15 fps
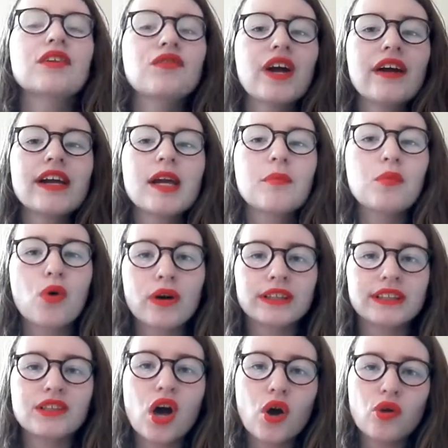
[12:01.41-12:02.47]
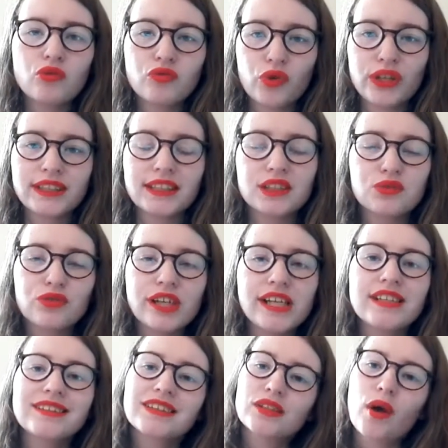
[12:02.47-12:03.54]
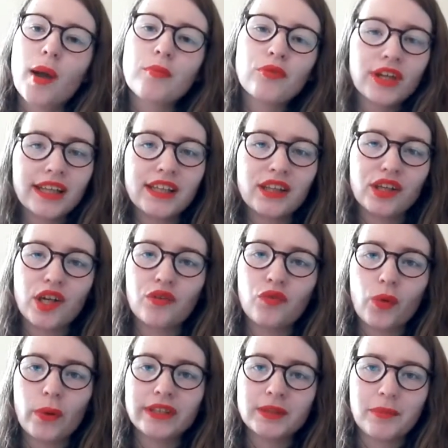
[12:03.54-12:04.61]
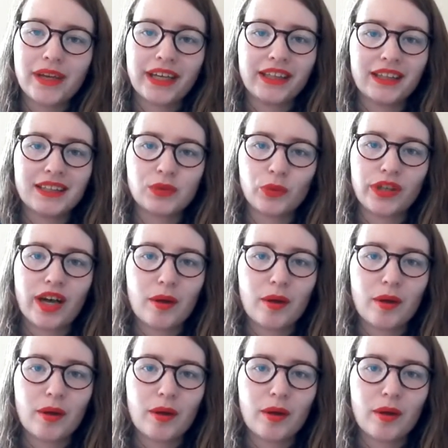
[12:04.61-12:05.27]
like a very important own voices read, so I'm really looking forward to picking this one